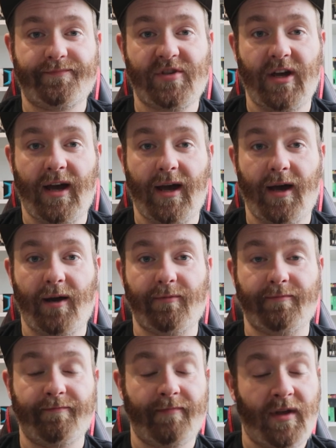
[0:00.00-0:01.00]

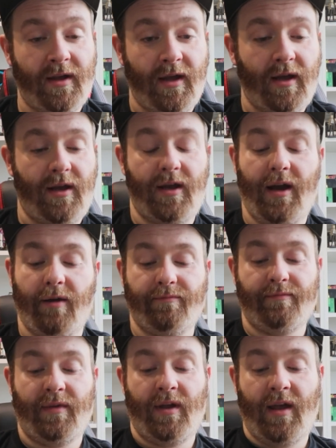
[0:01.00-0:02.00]
So, you know,
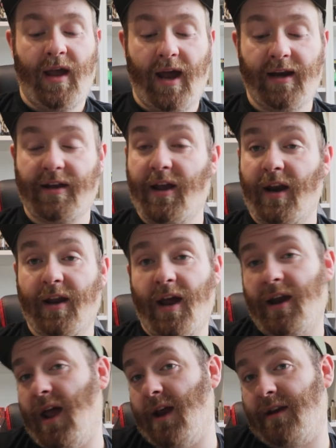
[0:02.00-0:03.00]

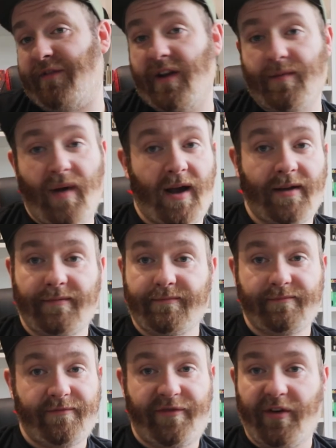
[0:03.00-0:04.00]
any feedback,
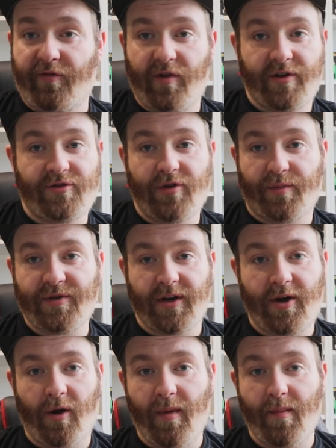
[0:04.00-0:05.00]
feel free to drop it in a
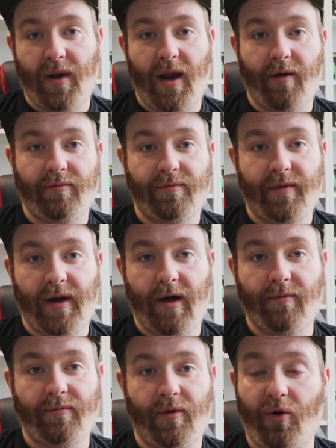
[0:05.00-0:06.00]
comment below, you
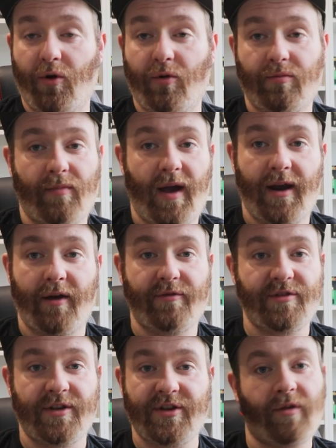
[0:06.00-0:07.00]
know, or head over
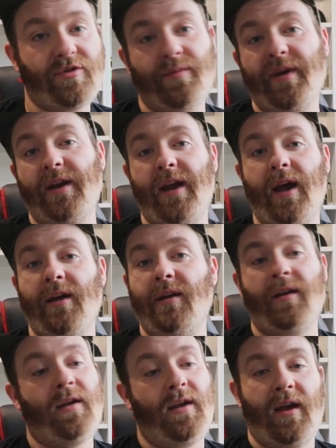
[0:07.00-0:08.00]
to the social media
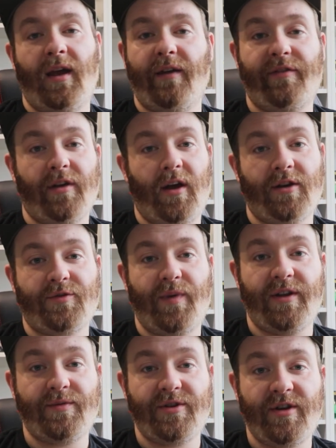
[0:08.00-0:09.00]
if you'd like to
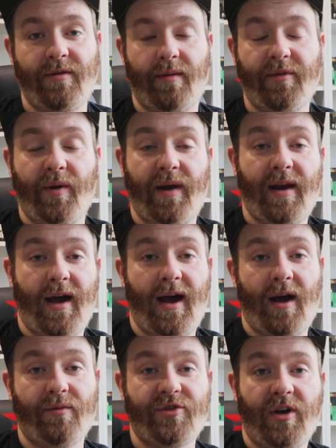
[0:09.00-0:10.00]
speak to me and see what I'm doing
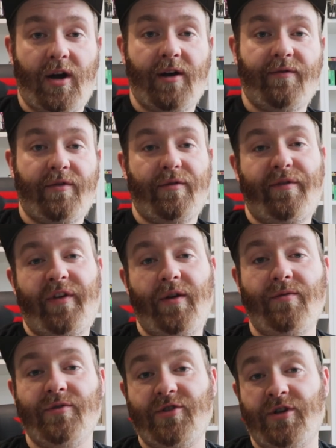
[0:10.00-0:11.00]
outside of the
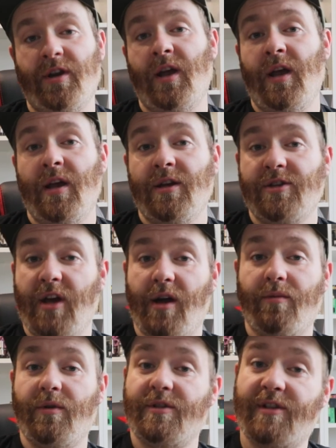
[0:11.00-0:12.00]
reviews.
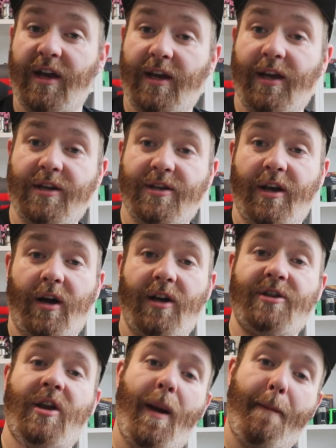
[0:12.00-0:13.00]
So take it easy,
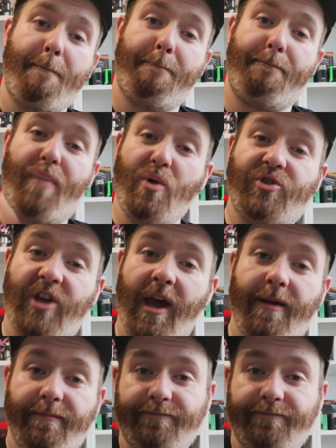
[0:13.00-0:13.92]
guys. Boost it!